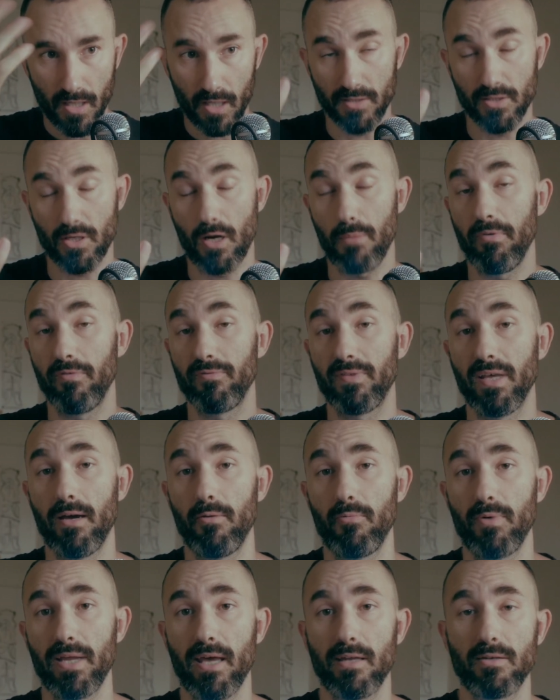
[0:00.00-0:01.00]
top of
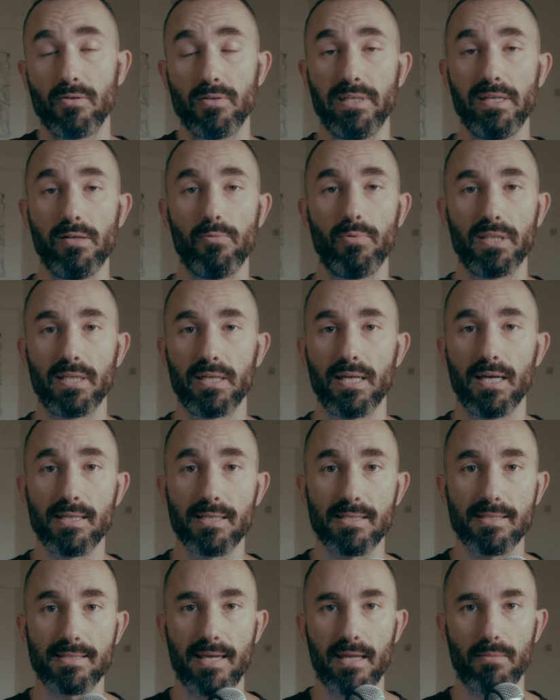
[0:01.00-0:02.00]
that, we had to deal with
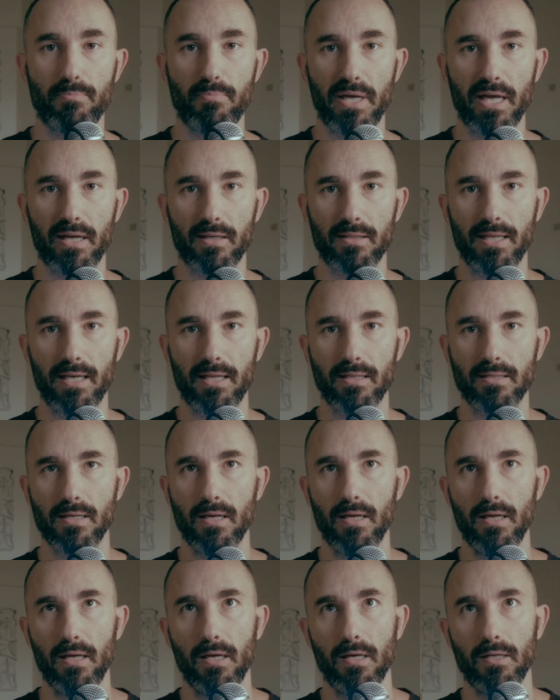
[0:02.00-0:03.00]
another setback that
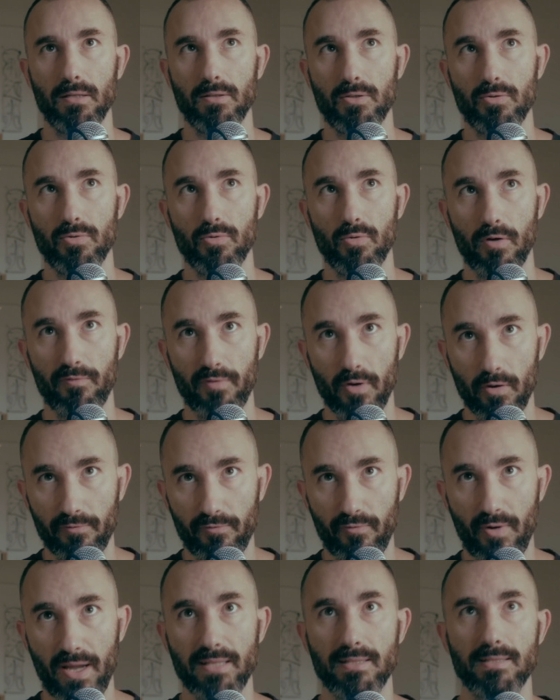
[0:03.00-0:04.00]
two of our
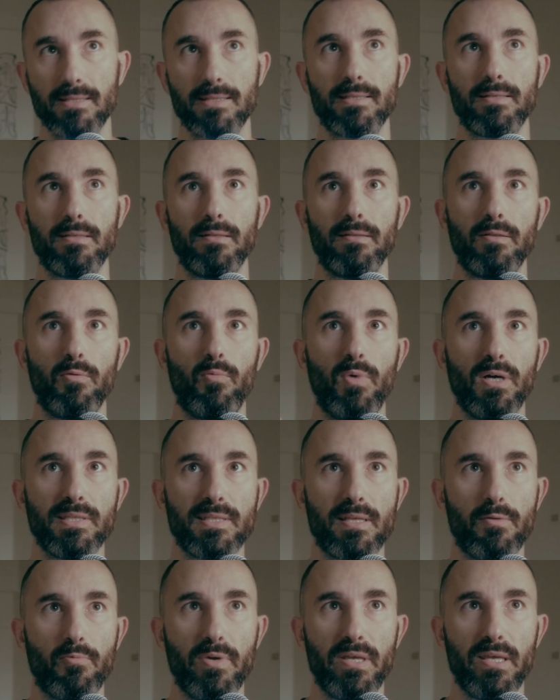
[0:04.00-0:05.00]
friends, the ones
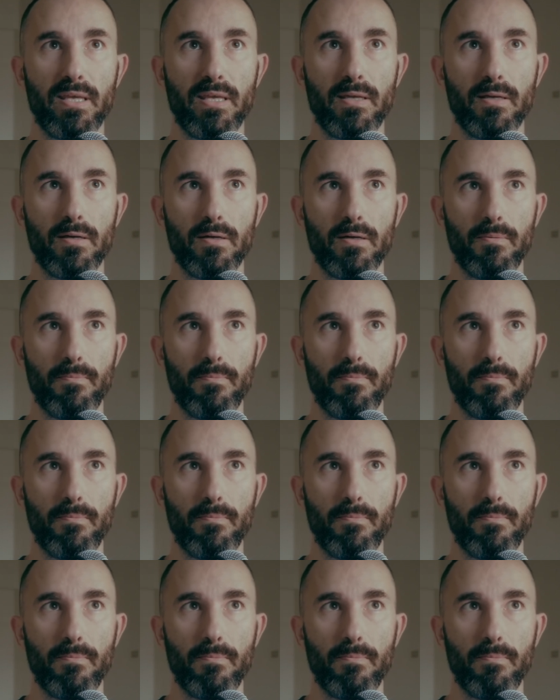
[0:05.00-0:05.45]
that we